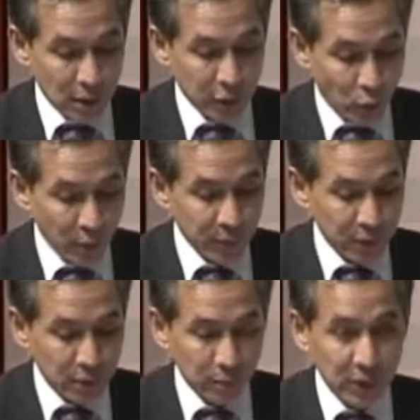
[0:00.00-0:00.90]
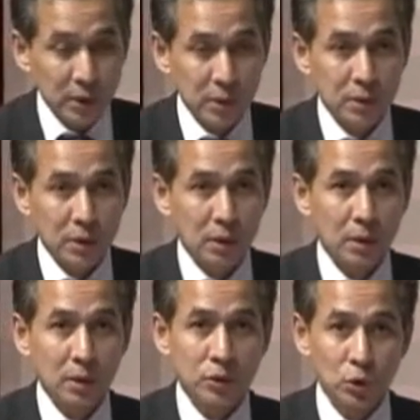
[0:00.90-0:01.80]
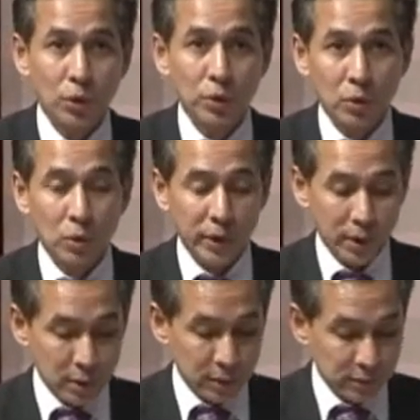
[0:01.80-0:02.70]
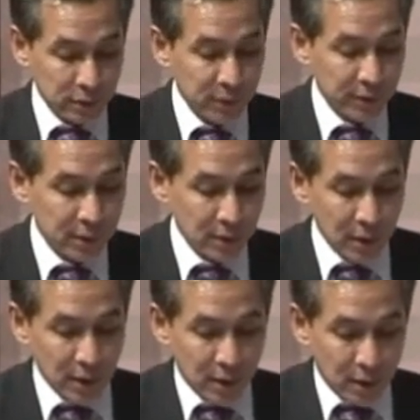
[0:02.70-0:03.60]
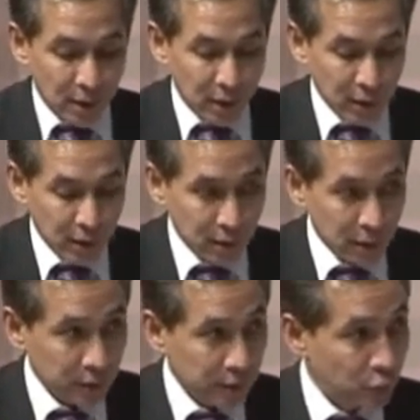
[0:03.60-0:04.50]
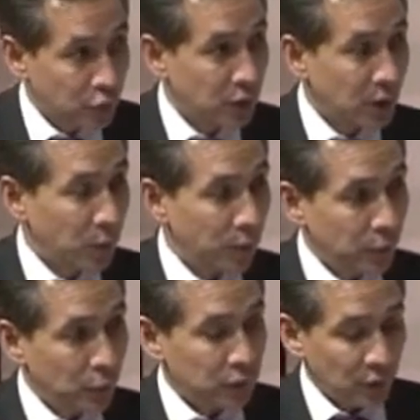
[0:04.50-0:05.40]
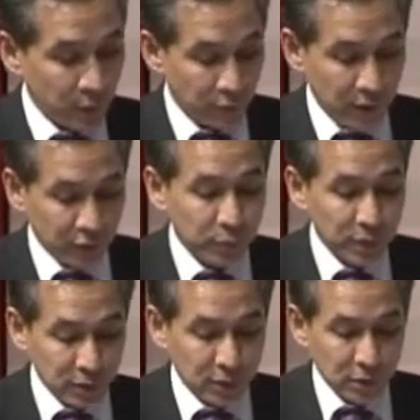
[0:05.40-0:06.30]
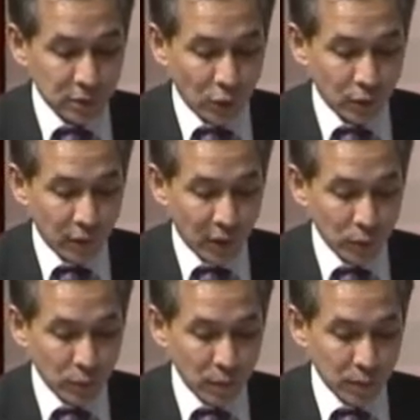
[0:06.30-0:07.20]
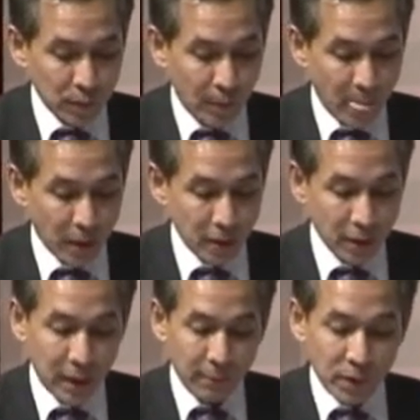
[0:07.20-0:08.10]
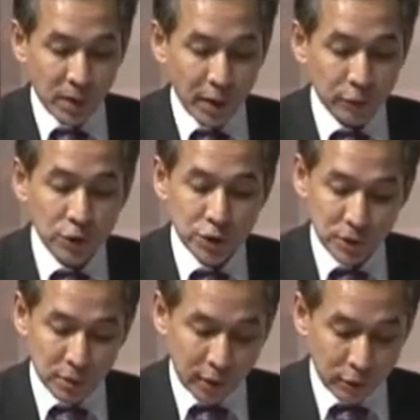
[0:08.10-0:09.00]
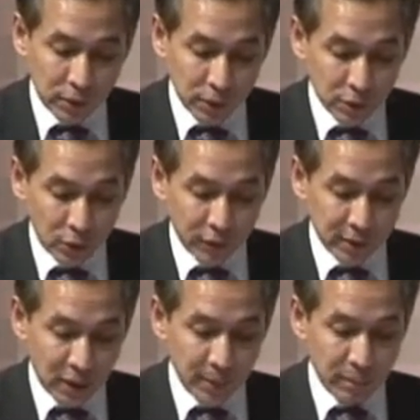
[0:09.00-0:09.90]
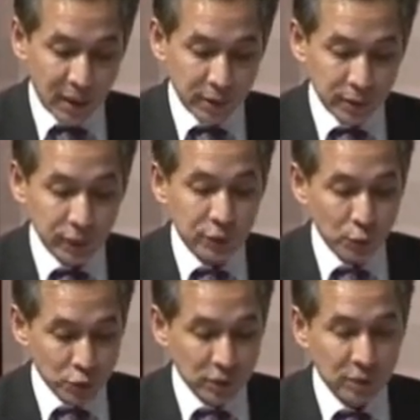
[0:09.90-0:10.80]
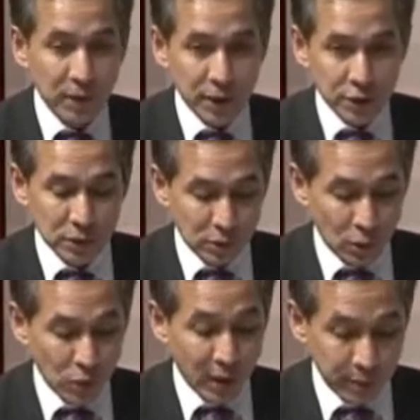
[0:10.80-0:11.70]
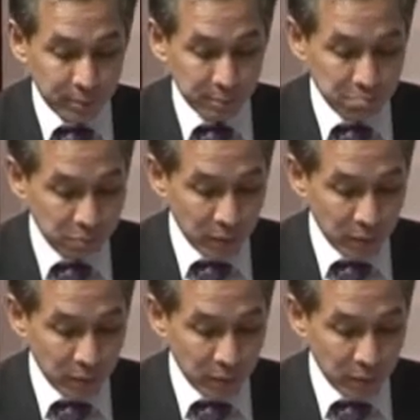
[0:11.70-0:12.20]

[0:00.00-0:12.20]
uh, requirement, be it uh, short or in uh, surplus. And uh, just to share with you some of the experiences of our Associ Association of Islamic Banking Institutions Malaysia, or AIBIM,